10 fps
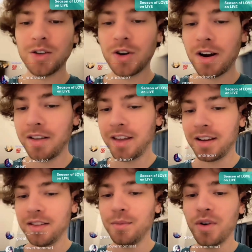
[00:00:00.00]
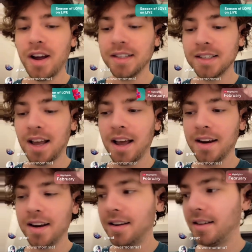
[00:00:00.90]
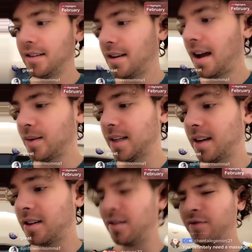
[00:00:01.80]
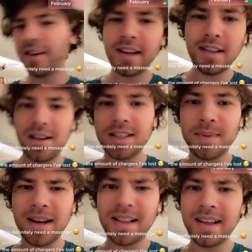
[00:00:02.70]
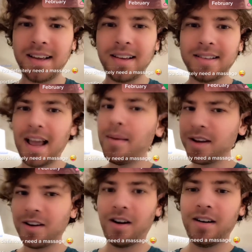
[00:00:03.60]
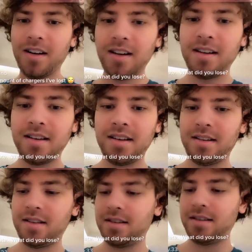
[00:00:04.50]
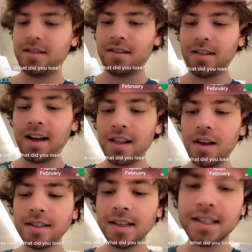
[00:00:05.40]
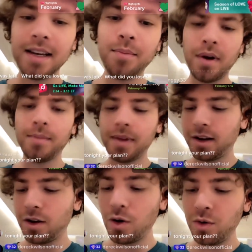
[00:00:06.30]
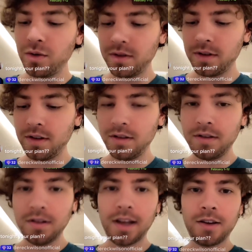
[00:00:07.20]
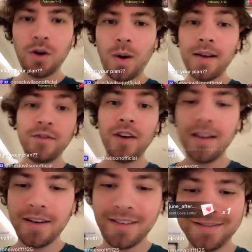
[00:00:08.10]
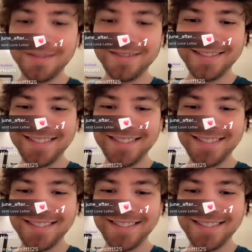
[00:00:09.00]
I was trying to think on the bright side. I was like, I could have freaking lost my, like, debit card. Like, I lost the Zip-Up. Like, go have fun.